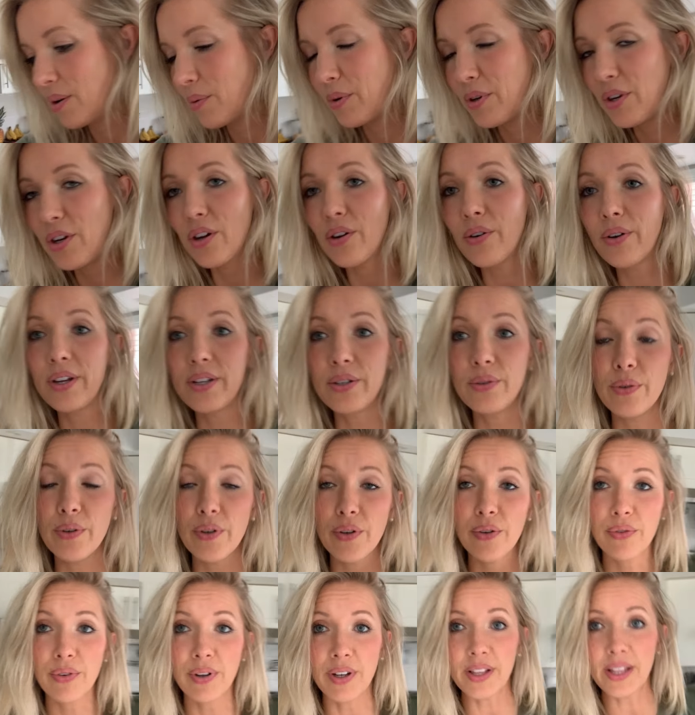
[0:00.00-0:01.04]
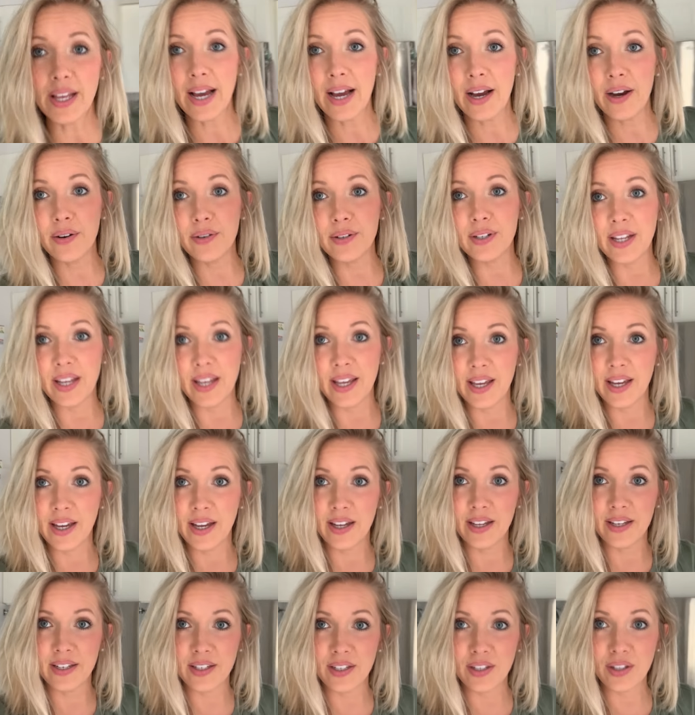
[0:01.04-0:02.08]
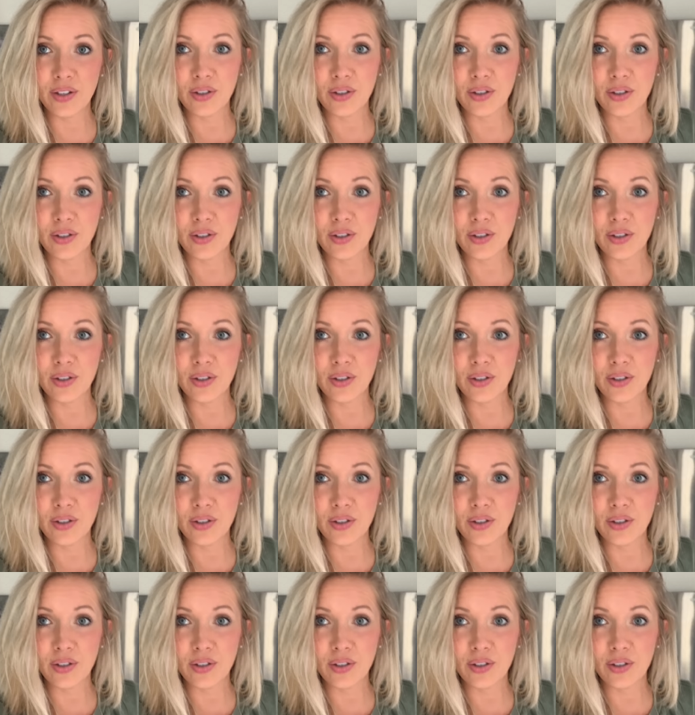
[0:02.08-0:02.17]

When you're going to a grill out and